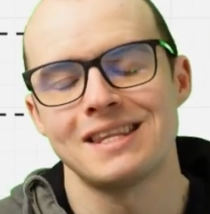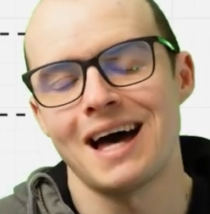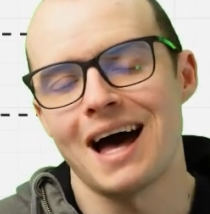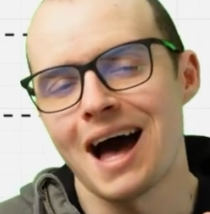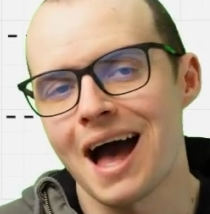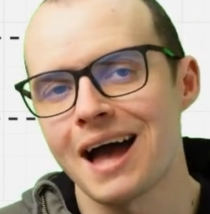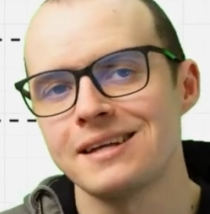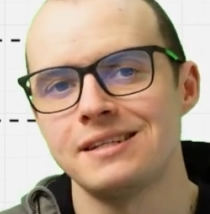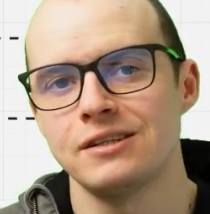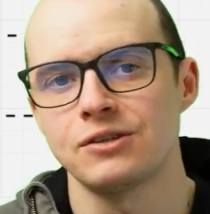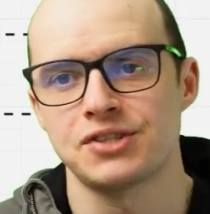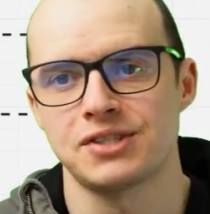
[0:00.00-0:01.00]
the
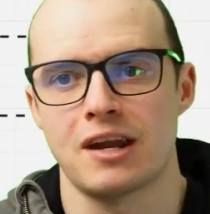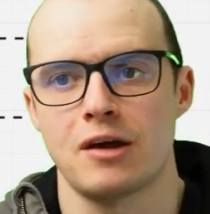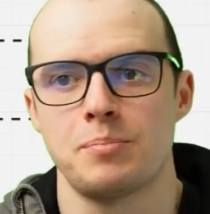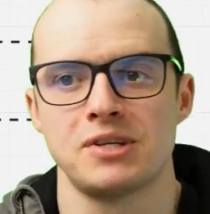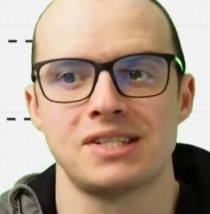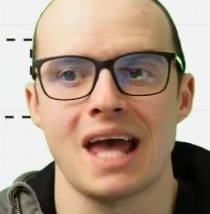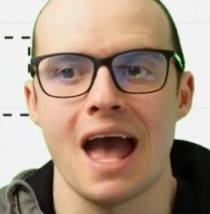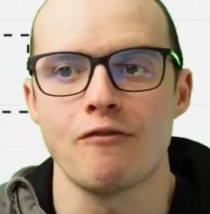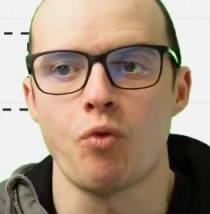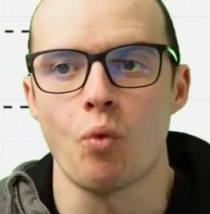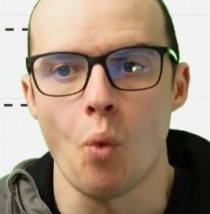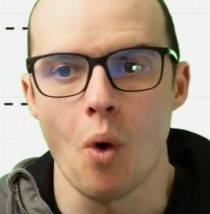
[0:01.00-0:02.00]
ideal setup is to have
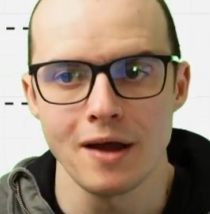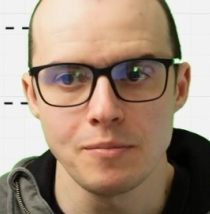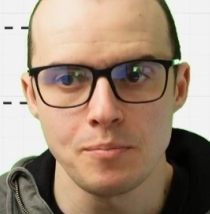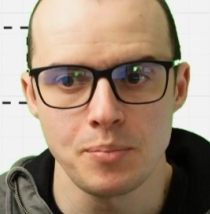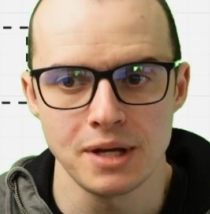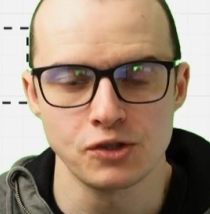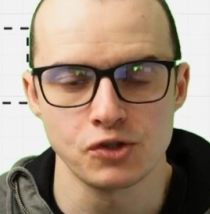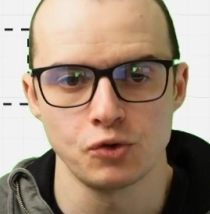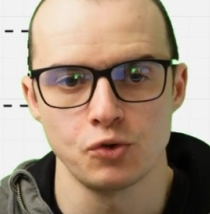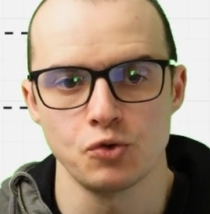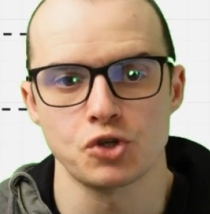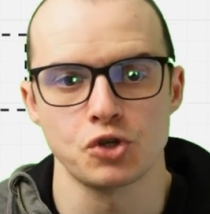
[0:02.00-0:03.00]
one big
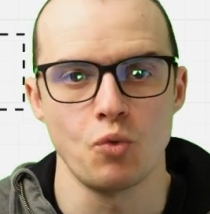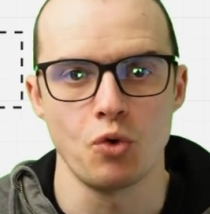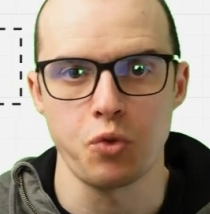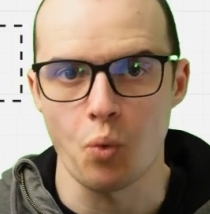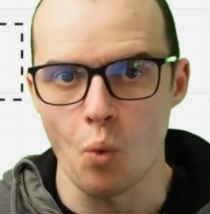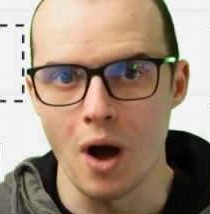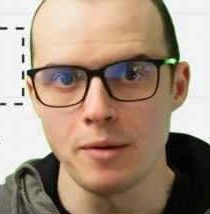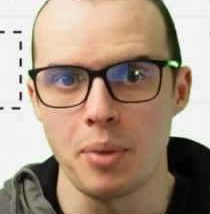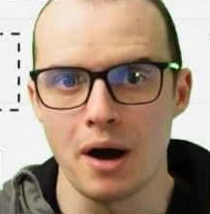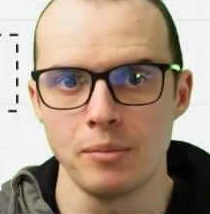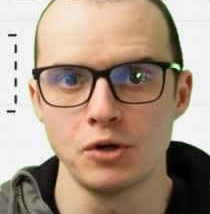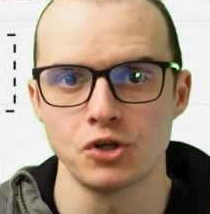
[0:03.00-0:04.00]
solution with one
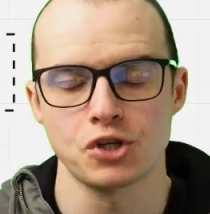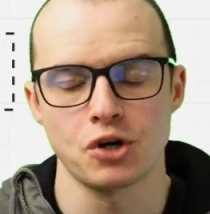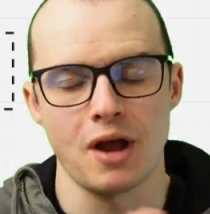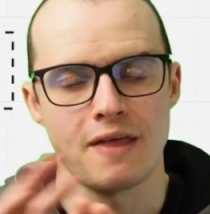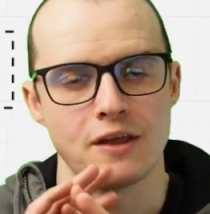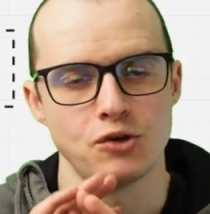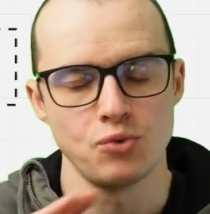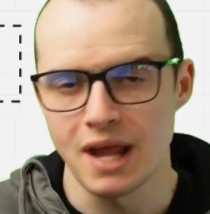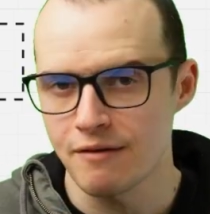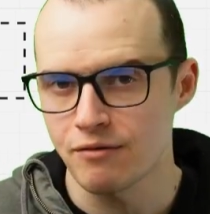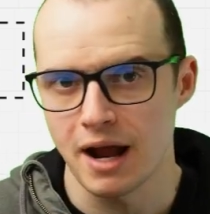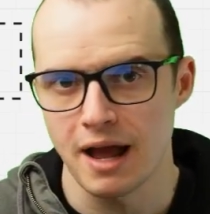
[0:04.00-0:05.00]
publisher and then you
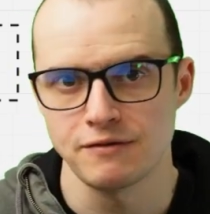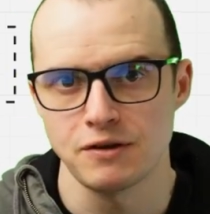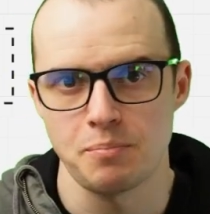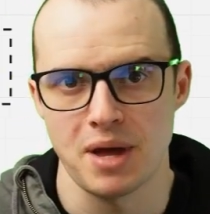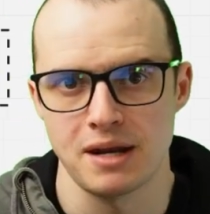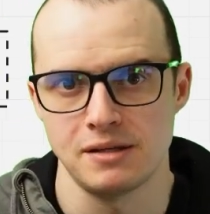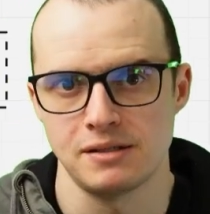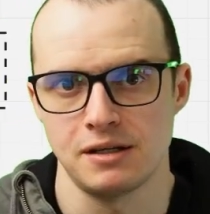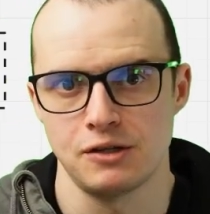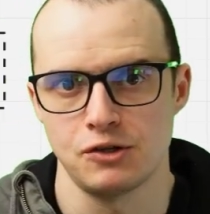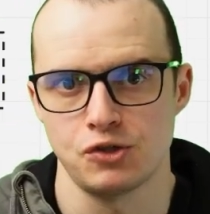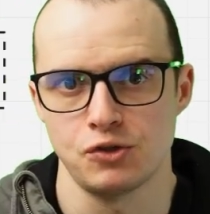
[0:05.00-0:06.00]
never have dependency
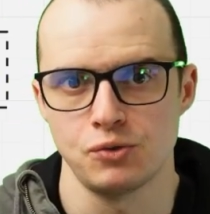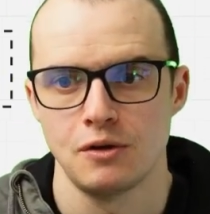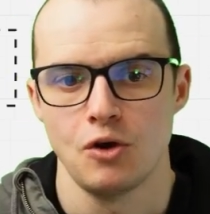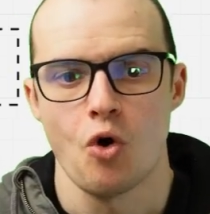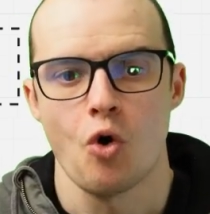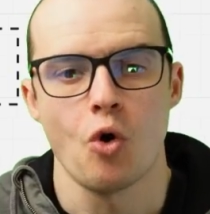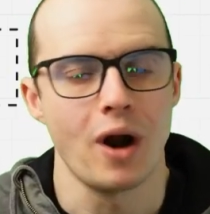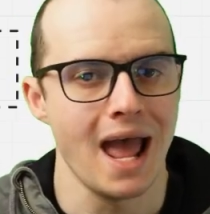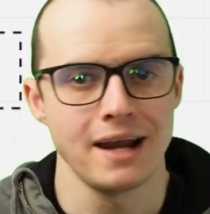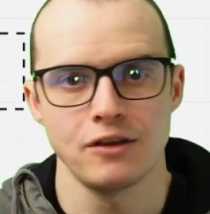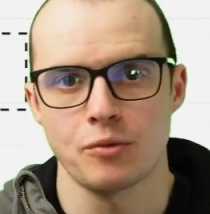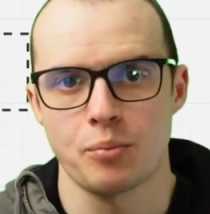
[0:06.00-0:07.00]
issues or
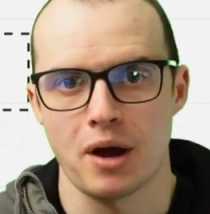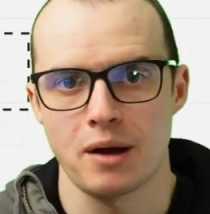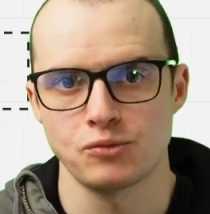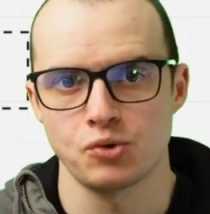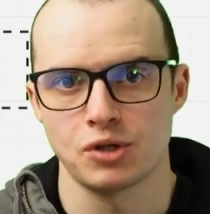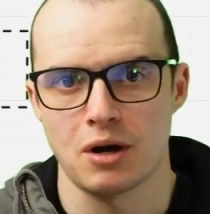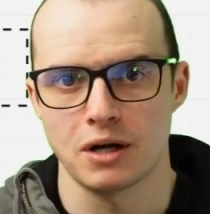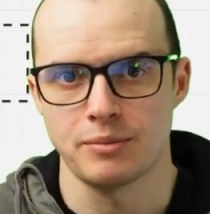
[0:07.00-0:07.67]
any of the problems we talked